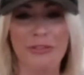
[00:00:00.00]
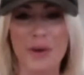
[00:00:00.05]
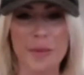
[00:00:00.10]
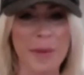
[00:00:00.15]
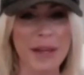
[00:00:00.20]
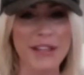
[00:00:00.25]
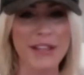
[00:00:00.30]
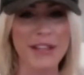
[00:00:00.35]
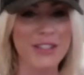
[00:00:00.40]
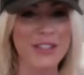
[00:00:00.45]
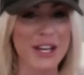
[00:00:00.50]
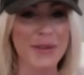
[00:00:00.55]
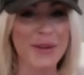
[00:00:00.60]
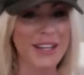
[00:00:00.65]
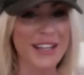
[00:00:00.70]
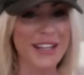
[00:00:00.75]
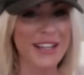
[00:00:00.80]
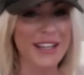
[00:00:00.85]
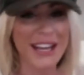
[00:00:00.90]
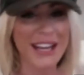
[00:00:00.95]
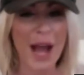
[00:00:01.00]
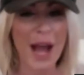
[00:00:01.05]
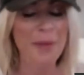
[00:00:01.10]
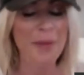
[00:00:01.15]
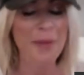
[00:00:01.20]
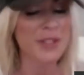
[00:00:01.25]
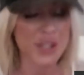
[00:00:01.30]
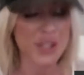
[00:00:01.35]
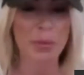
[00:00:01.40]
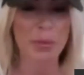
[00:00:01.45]
me. So
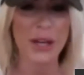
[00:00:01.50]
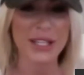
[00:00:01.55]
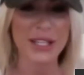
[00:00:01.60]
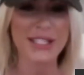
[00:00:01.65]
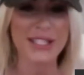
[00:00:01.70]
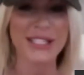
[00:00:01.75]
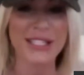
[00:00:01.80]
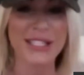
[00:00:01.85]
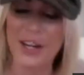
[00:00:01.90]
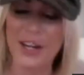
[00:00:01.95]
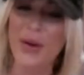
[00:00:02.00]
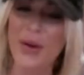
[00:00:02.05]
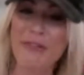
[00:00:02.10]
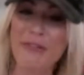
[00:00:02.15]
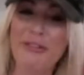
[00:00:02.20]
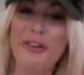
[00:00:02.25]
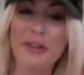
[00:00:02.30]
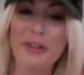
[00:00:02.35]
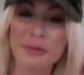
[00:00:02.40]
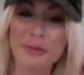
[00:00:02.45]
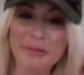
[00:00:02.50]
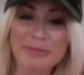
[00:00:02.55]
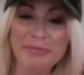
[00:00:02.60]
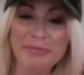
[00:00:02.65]
I'm so blessed and grateful.